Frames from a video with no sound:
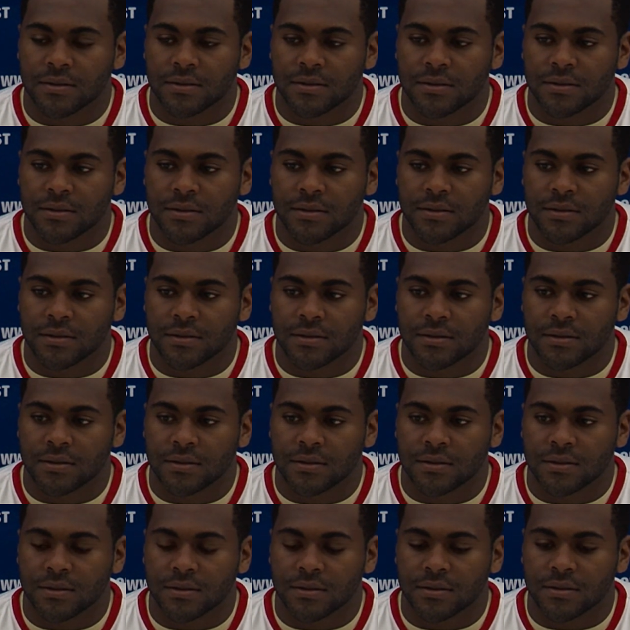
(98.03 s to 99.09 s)

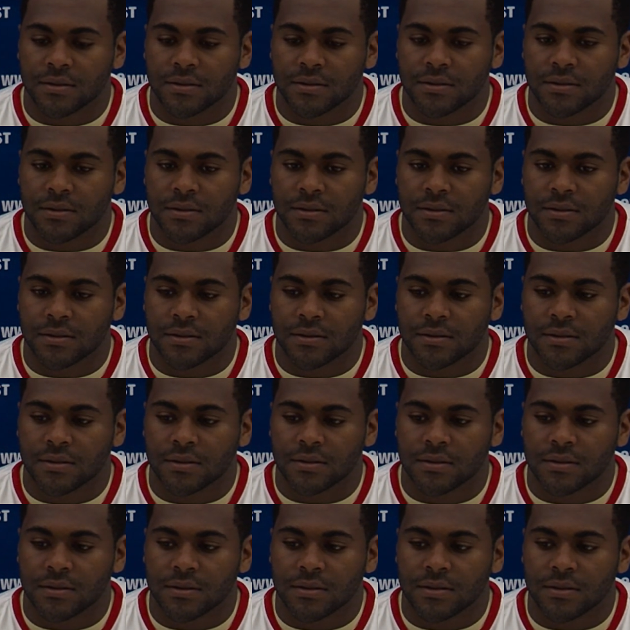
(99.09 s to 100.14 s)

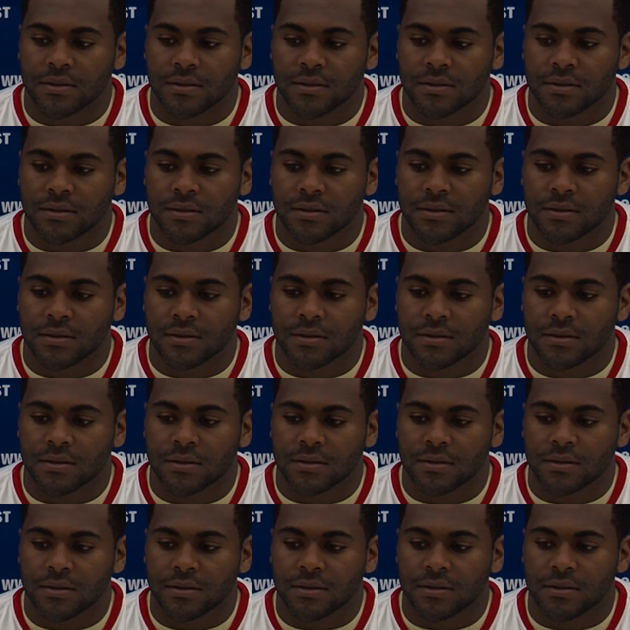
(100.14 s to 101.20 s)

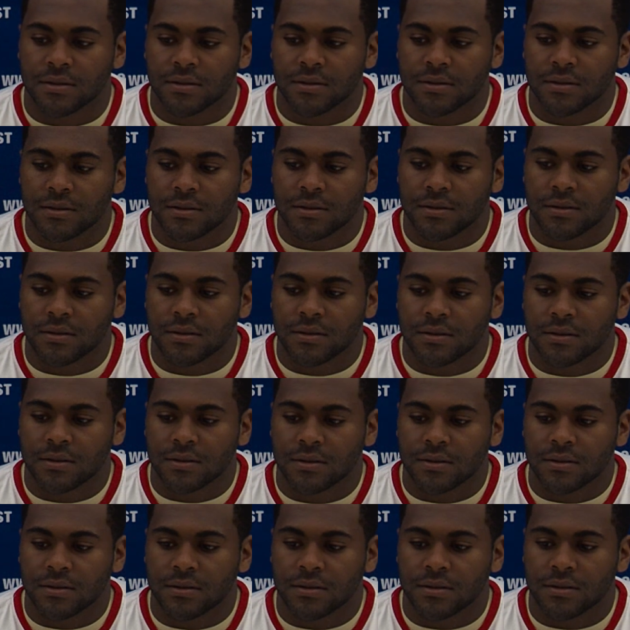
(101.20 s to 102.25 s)

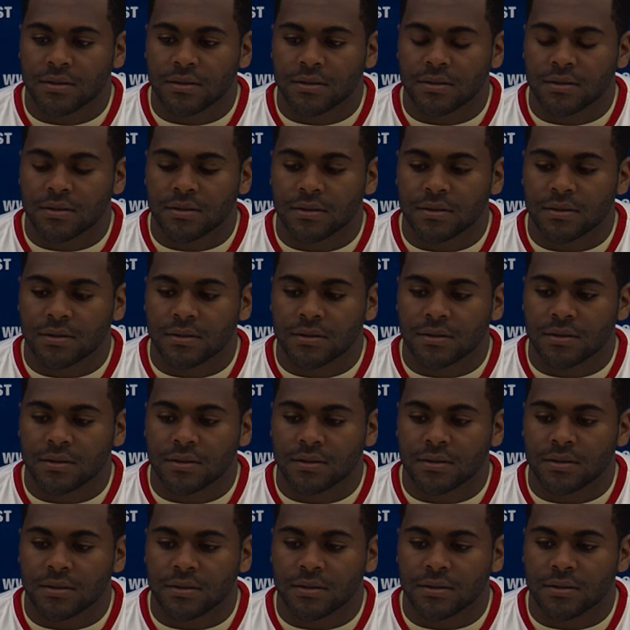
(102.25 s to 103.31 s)

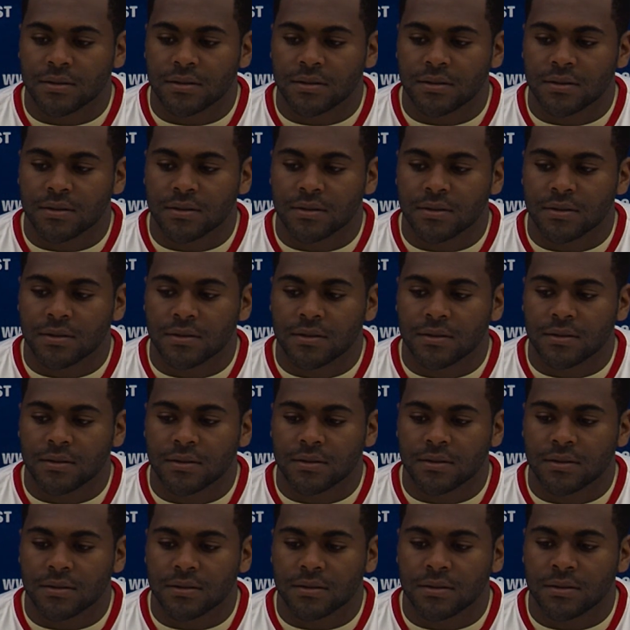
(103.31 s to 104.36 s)

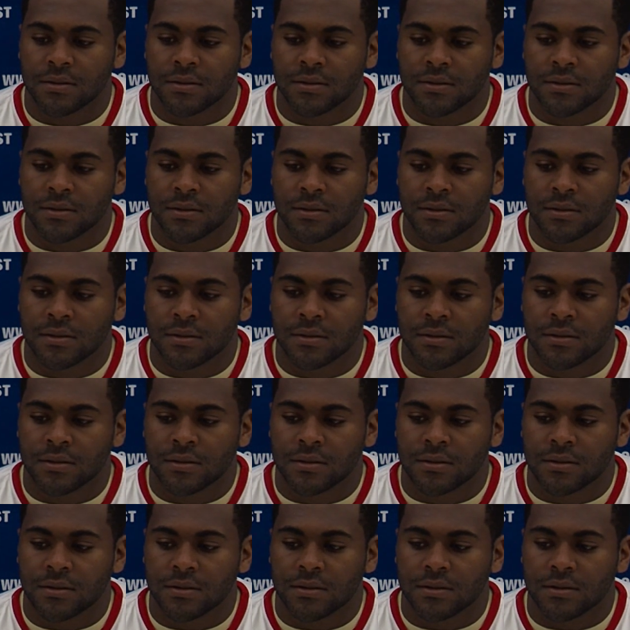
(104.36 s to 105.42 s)

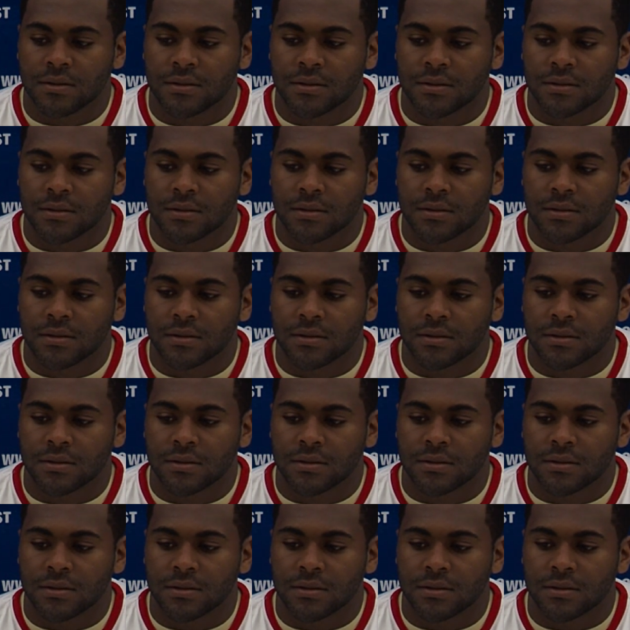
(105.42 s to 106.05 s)
(not speaking)